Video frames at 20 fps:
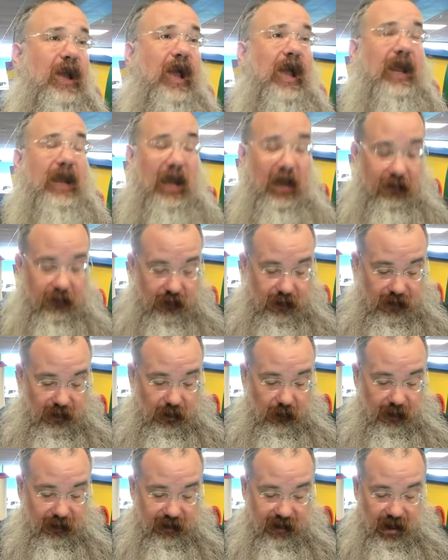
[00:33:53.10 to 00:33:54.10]
And as we
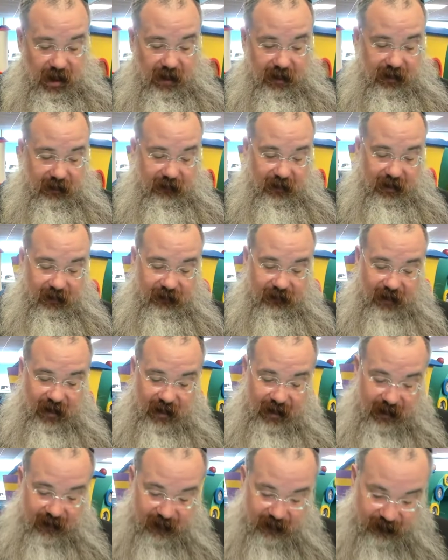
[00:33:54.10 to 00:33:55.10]
know what the Arizal
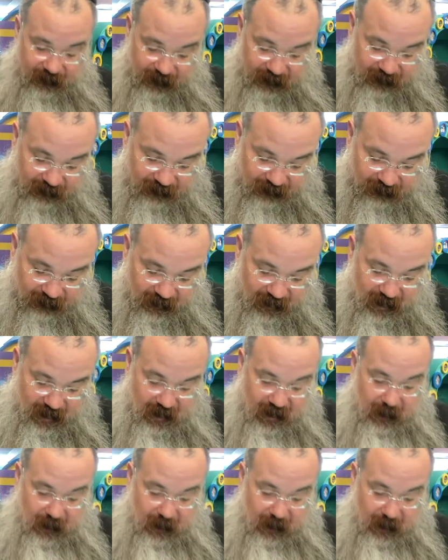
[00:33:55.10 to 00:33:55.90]
said on the verse,